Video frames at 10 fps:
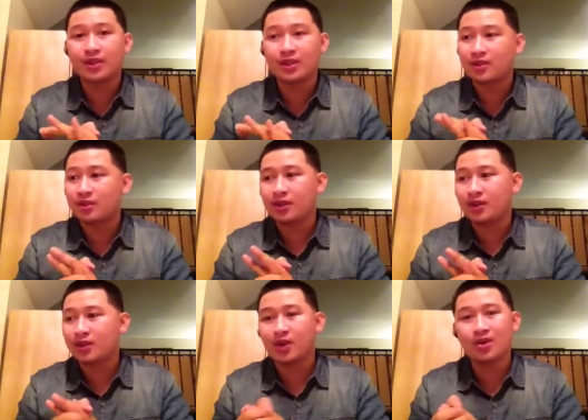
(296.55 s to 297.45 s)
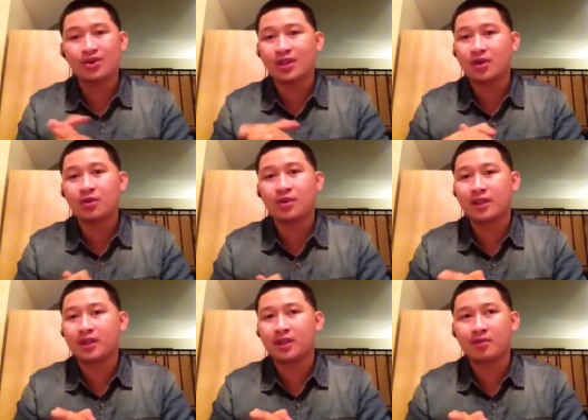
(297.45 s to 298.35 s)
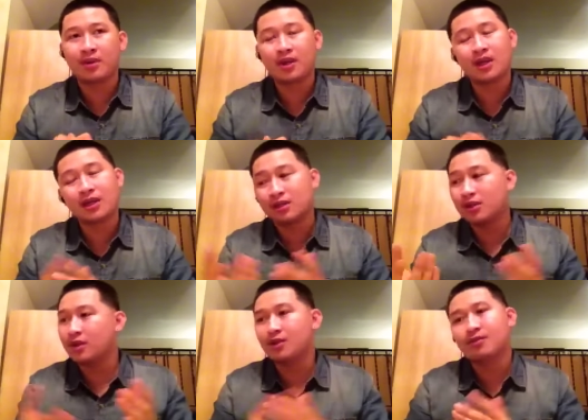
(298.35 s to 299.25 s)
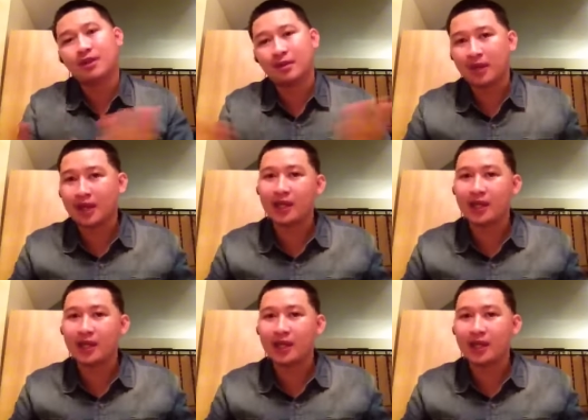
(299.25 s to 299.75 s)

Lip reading: these girls that were with them, and, you know, I mean, I